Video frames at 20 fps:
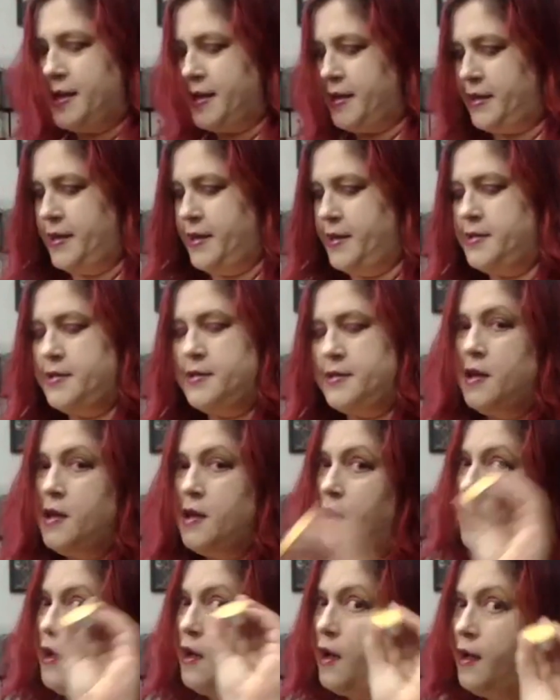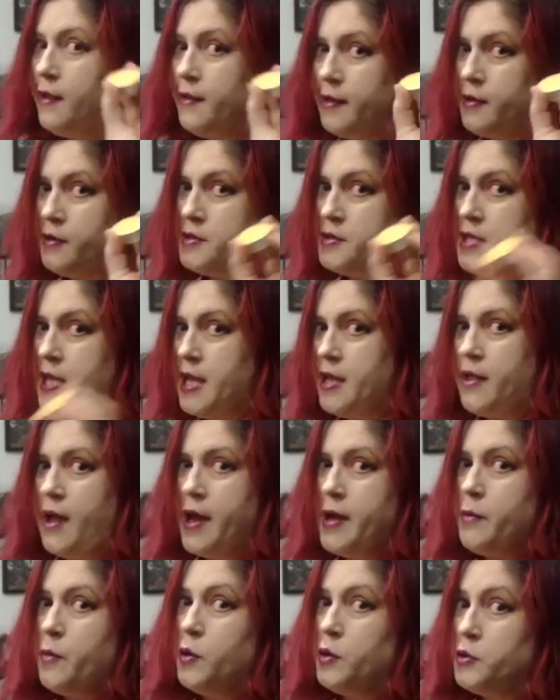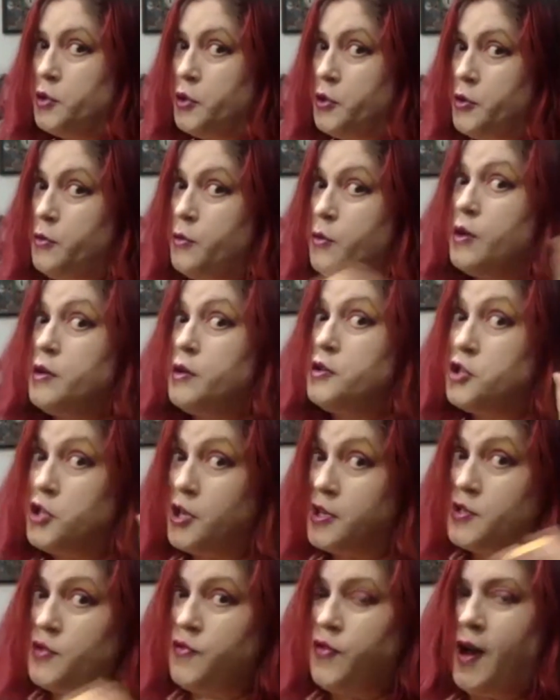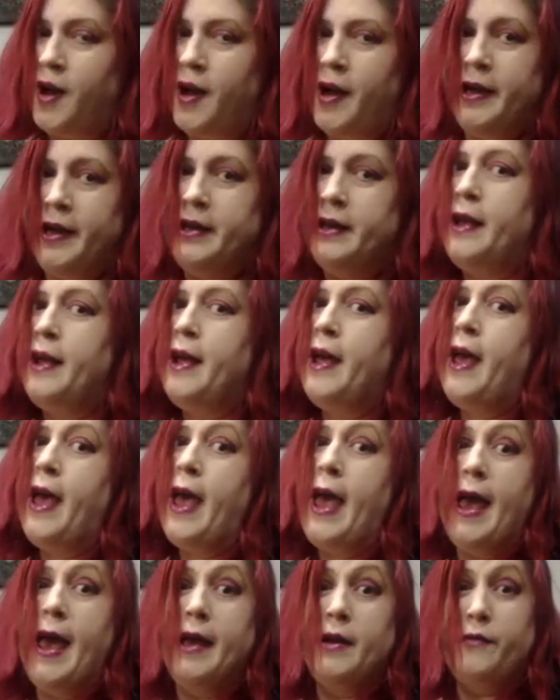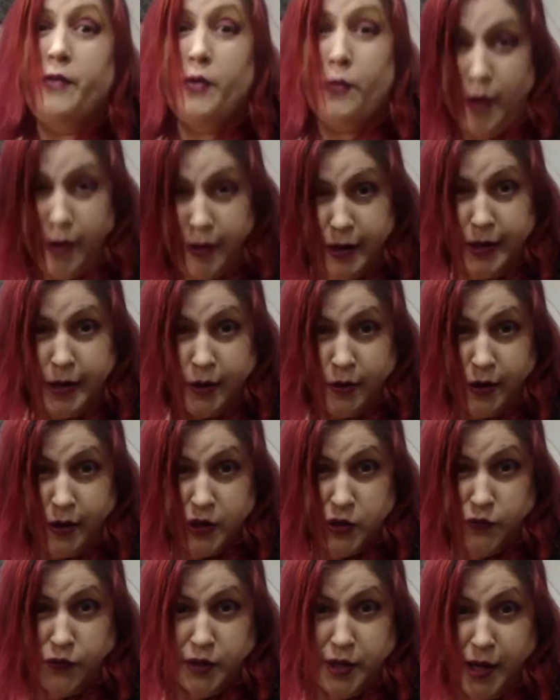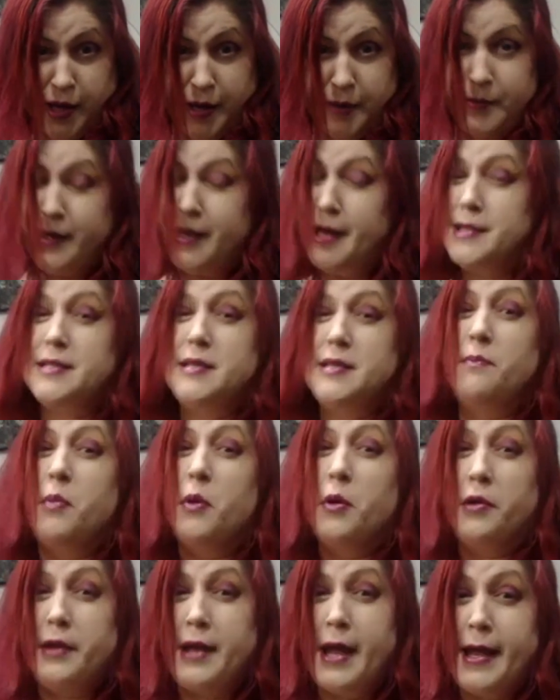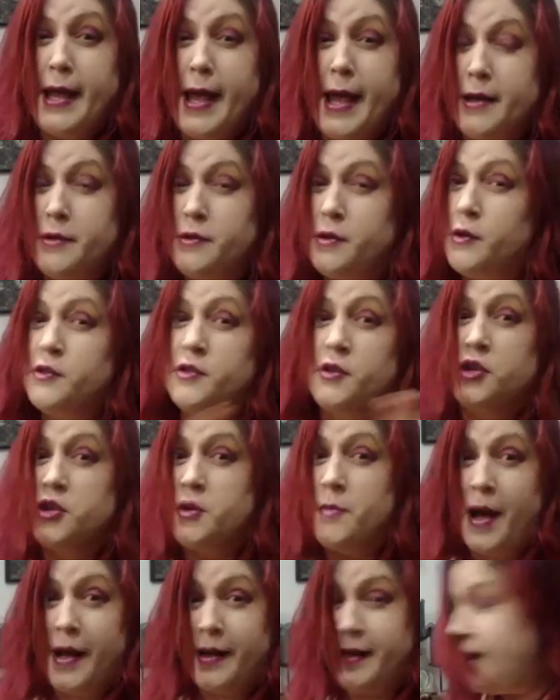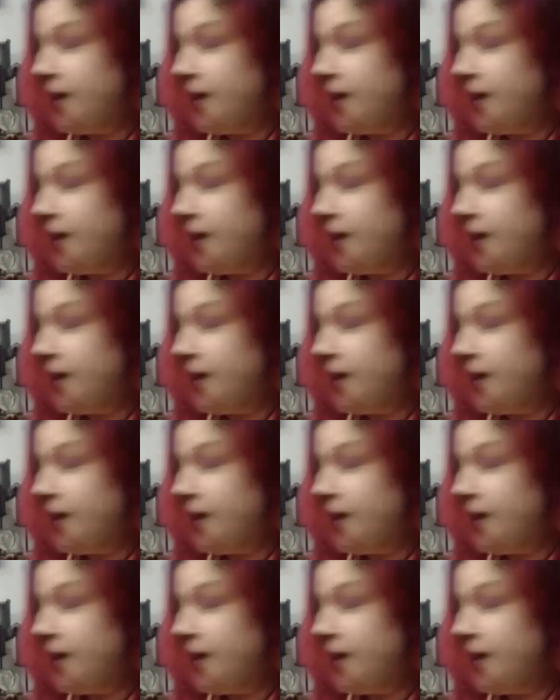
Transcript: like this. A little tea light will do just fine. And if you're really in a crunch for time, get some birthday candles or Shabbat